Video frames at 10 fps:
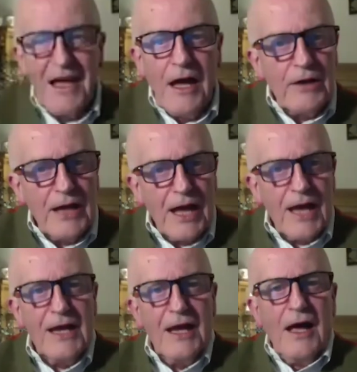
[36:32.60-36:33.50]

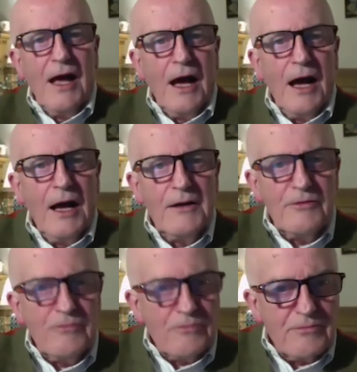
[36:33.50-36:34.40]
Okay.
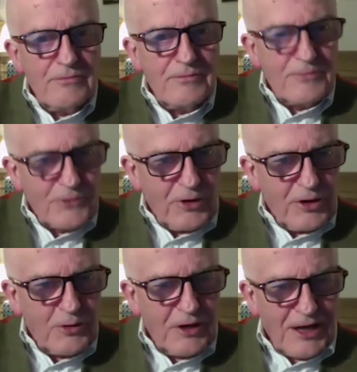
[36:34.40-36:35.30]
Sorry,
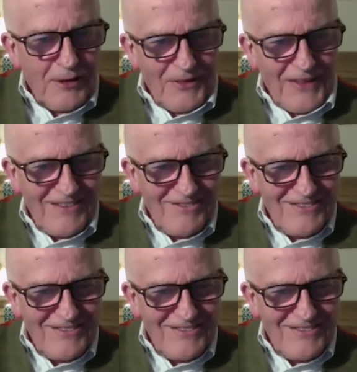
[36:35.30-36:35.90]
you're going to go on there.